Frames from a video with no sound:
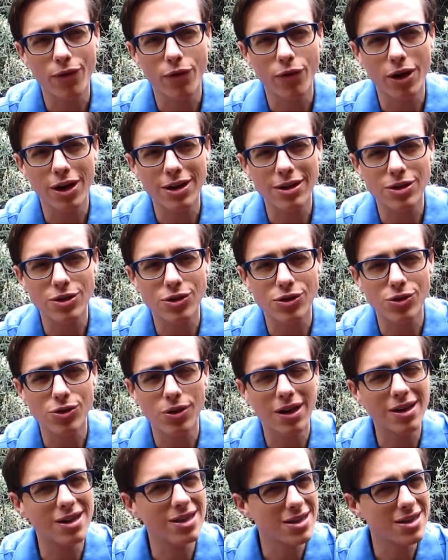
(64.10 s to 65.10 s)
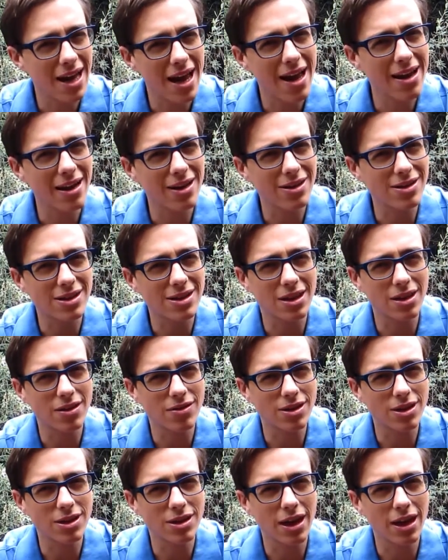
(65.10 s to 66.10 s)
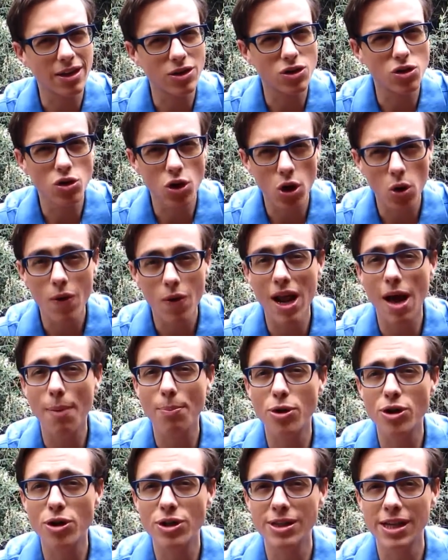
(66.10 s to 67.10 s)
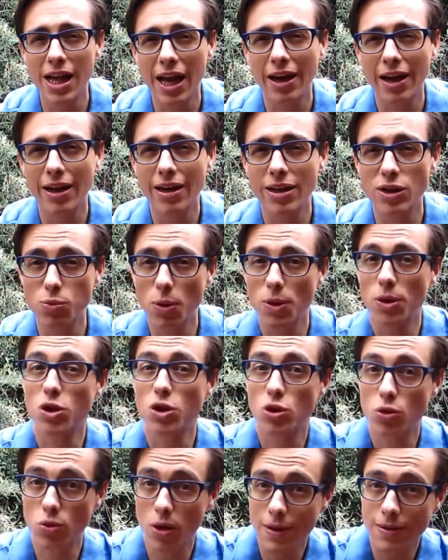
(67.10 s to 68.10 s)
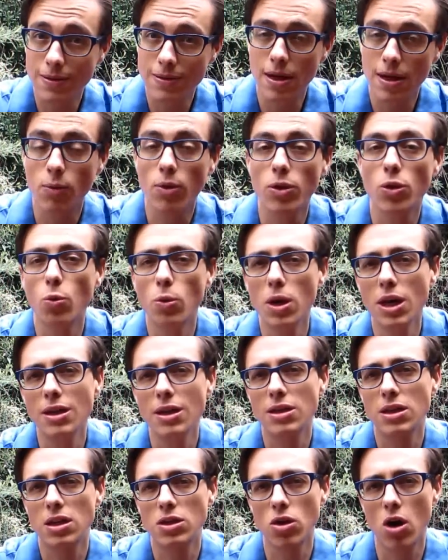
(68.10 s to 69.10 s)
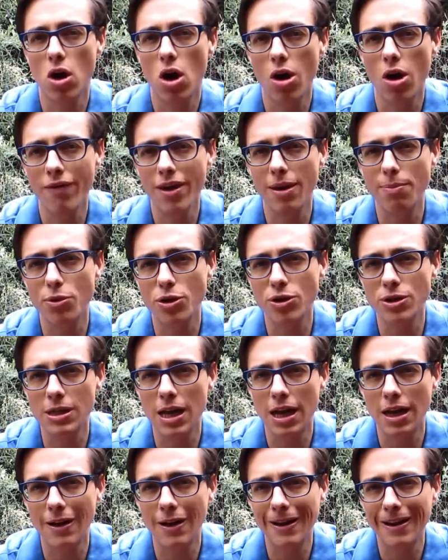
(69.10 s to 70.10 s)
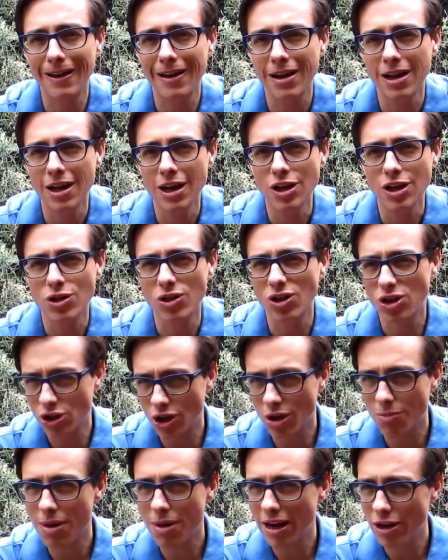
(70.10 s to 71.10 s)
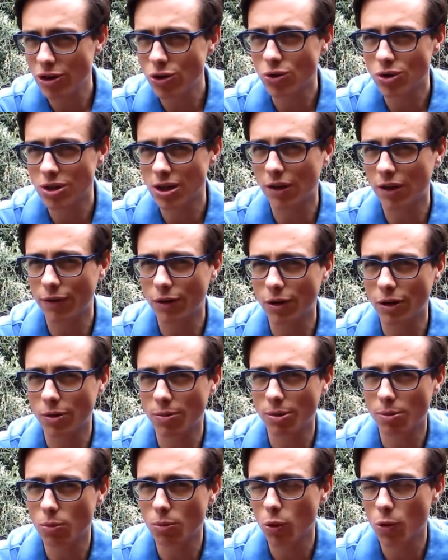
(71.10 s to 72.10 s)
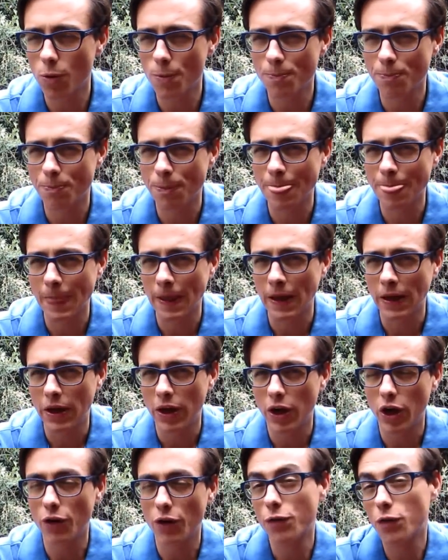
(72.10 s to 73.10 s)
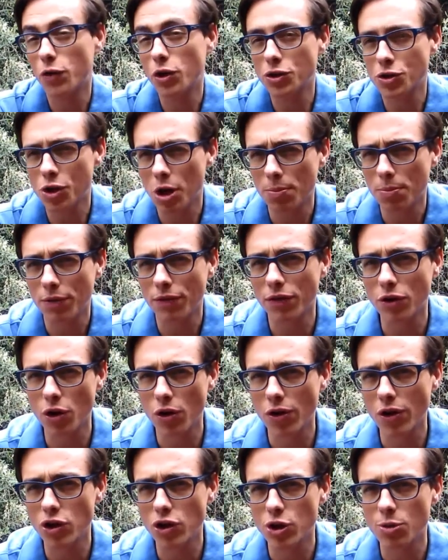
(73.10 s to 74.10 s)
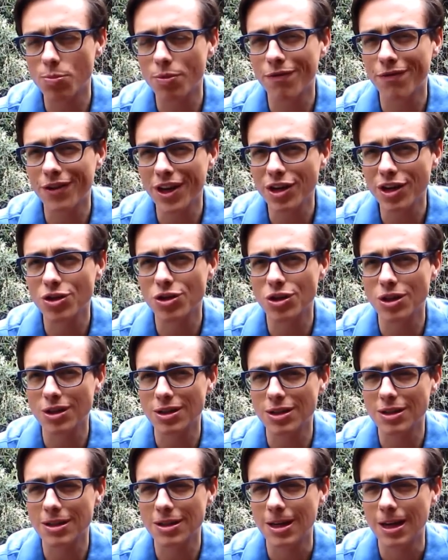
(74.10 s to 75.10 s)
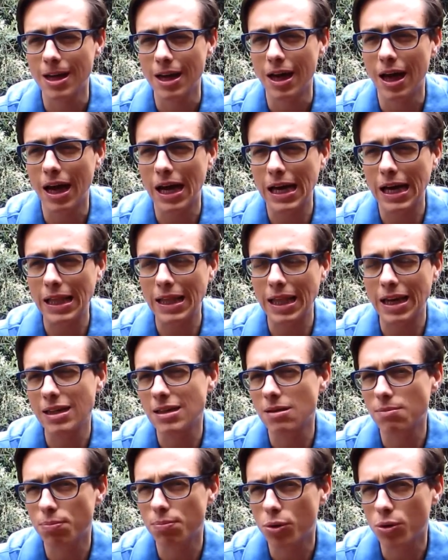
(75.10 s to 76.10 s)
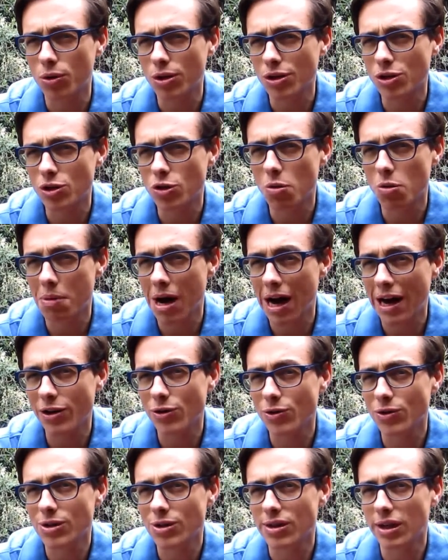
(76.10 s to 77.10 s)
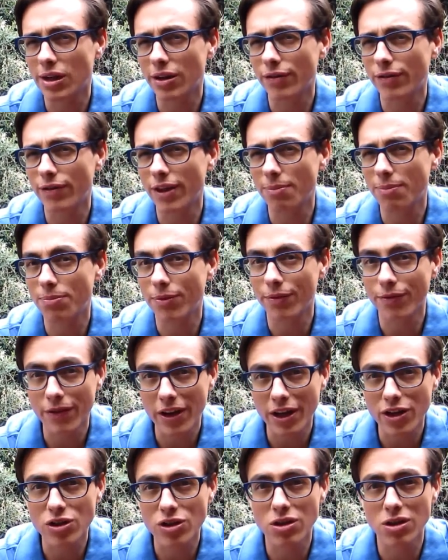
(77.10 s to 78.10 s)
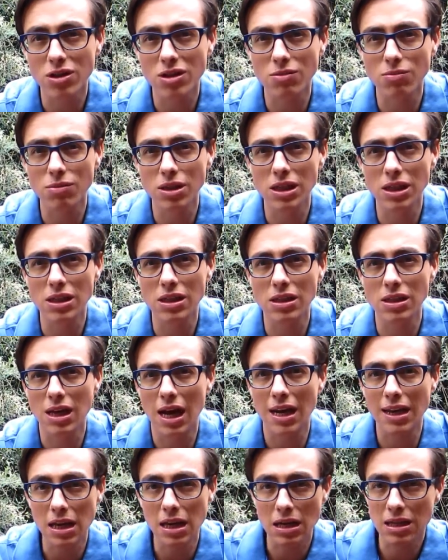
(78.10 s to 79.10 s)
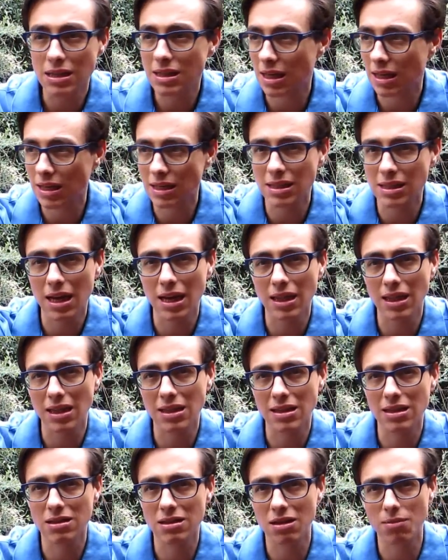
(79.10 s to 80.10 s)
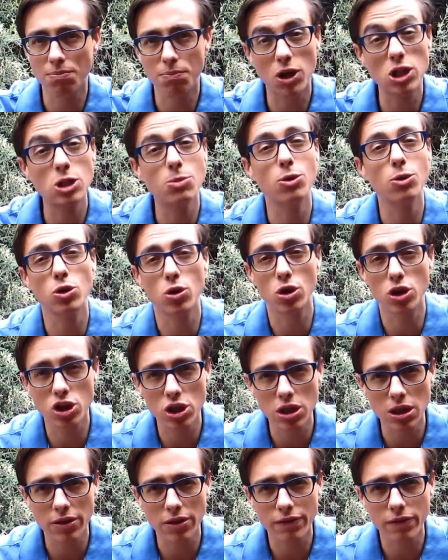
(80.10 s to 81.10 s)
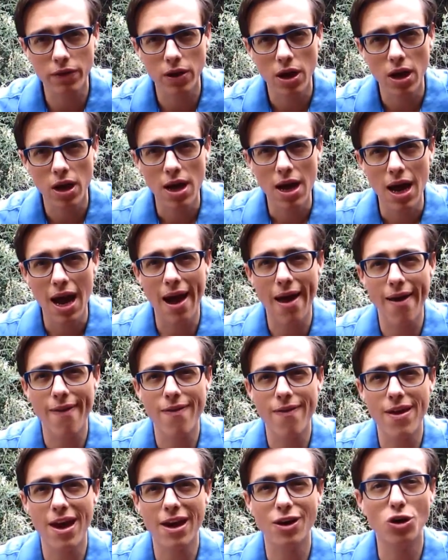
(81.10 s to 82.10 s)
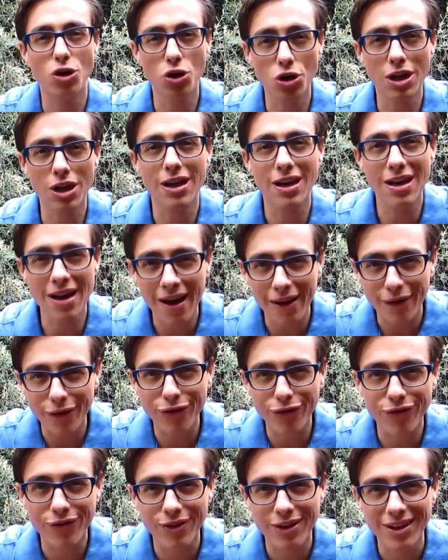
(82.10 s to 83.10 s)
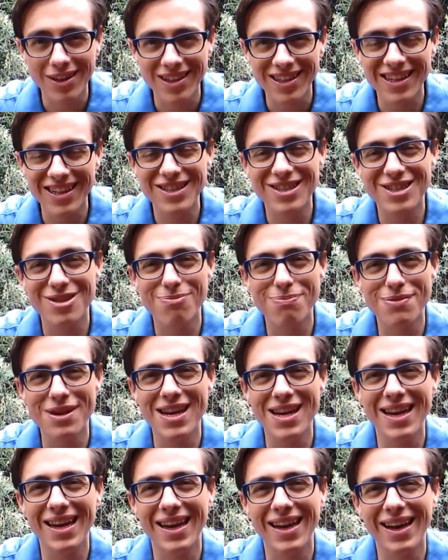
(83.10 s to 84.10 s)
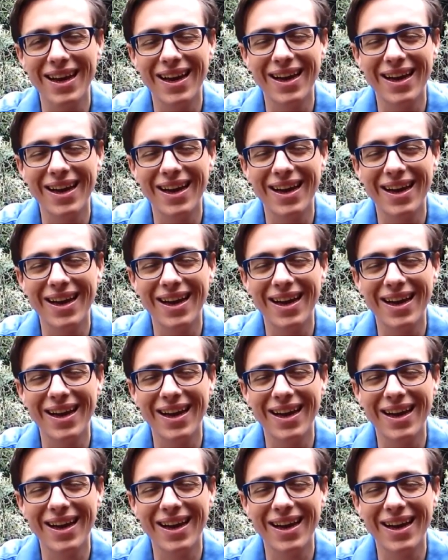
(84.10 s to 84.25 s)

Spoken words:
for us to understand ourselves and to know what our personality is, what the strengths and what the weaknesses are of that personality, so that you can manage yourself a little bit more. For example, if you know that you're a perfectionist, that it's important to remind yourself that perfectionism is an idealistic state that's impossible to achieve, and that good enough needs to be